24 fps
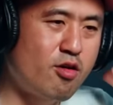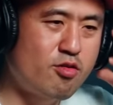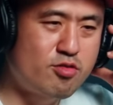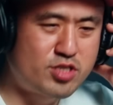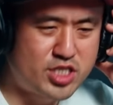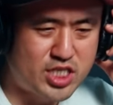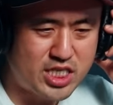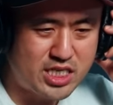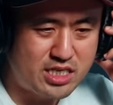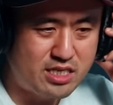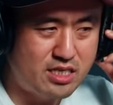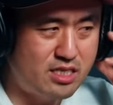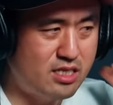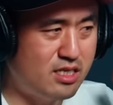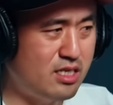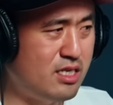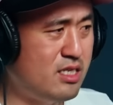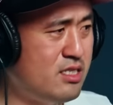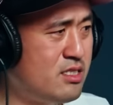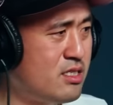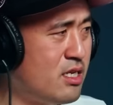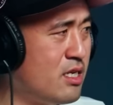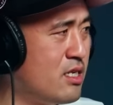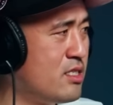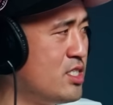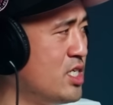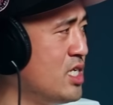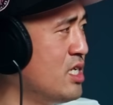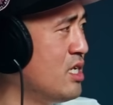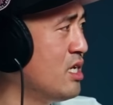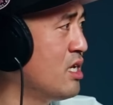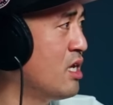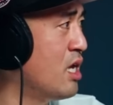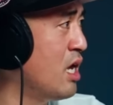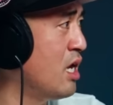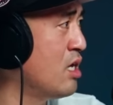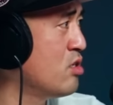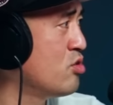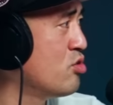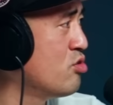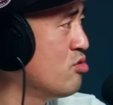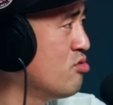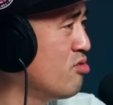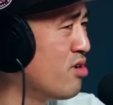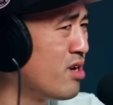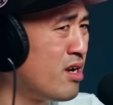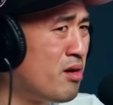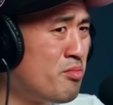yo, GD, he said GDK
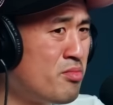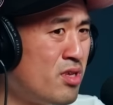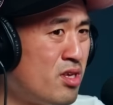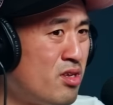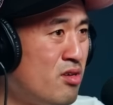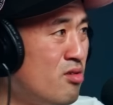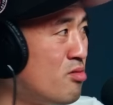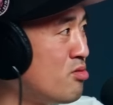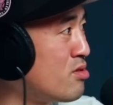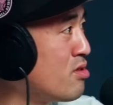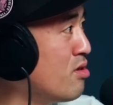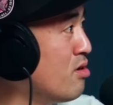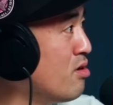too, and I'm no, like, I'm, I'm